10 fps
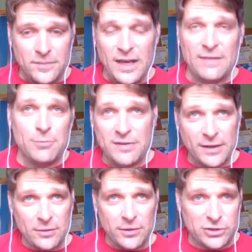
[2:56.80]
having me
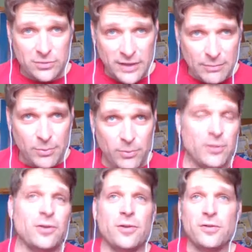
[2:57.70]
take a look at your lab
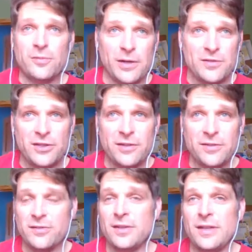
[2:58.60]
report or your
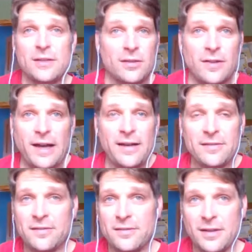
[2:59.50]
spreadsheets in
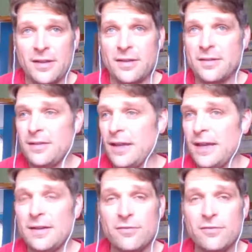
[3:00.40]
class. And